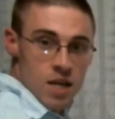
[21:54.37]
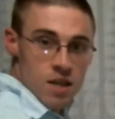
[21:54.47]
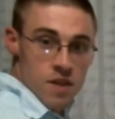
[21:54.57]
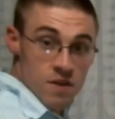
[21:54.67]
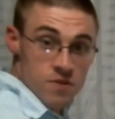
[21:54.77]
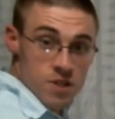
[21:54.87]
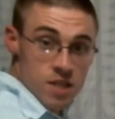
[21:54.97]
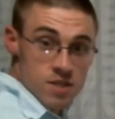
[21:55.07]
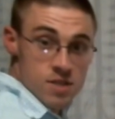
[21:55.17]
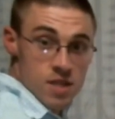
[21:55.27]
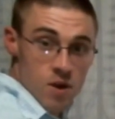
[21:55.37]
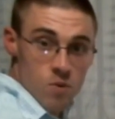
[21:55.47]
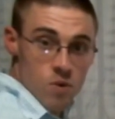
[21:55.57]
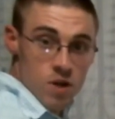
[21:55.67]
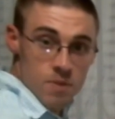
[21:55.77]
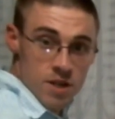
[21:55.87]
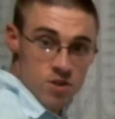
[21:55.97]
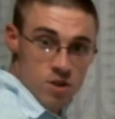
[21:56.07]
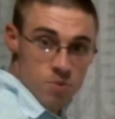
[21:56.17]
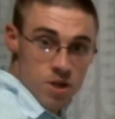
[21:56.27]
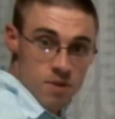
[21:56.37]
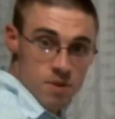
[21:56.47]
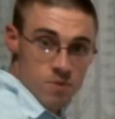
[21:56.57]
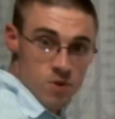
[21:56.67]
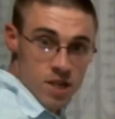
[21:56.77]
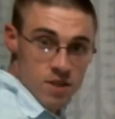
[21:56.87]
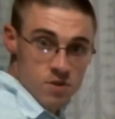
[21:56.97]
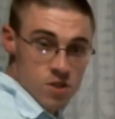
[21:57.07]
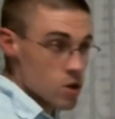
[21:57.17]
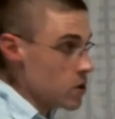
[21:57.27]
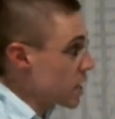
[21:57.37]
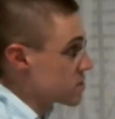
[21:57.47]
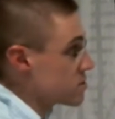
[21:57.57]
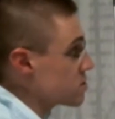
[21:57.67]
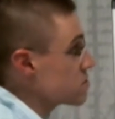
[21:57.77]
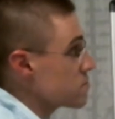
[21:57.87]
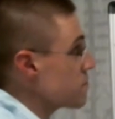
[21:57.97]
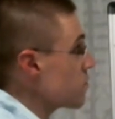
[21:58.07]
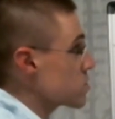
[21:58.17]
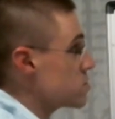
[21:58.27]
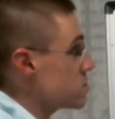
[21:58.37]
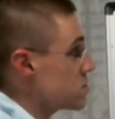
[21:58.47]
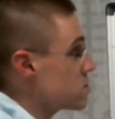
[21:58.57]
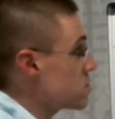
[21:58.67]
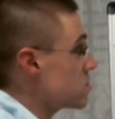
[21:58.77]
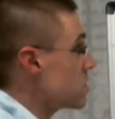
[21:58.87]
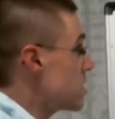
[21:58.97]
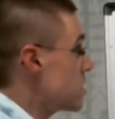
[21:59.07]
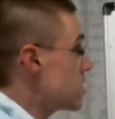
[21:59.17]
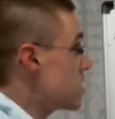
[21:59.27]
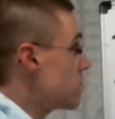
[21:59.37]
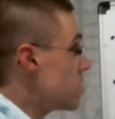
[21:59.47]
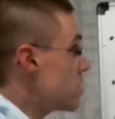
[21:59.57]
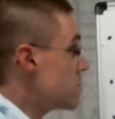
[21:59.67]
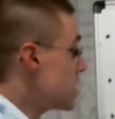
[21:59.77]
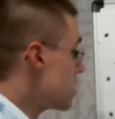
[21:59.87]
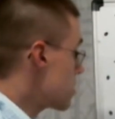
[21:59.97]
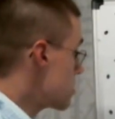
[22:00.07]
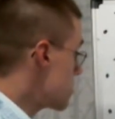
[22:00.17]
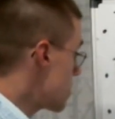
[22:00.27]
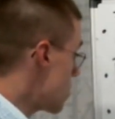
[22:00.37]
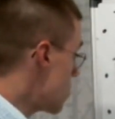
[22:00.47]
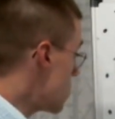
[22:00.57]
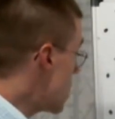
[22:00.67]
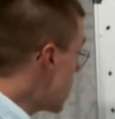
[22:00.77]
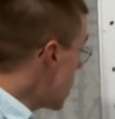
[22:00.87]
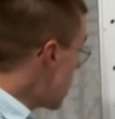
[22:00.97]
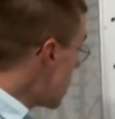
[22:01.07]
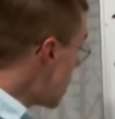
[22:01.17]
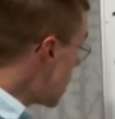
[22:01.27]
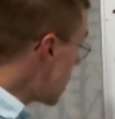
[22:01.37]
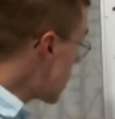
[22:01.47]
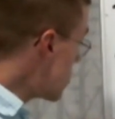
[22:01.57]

Thankfully, this is a one-dimensional problem, right? There's no x forces involved here, so I can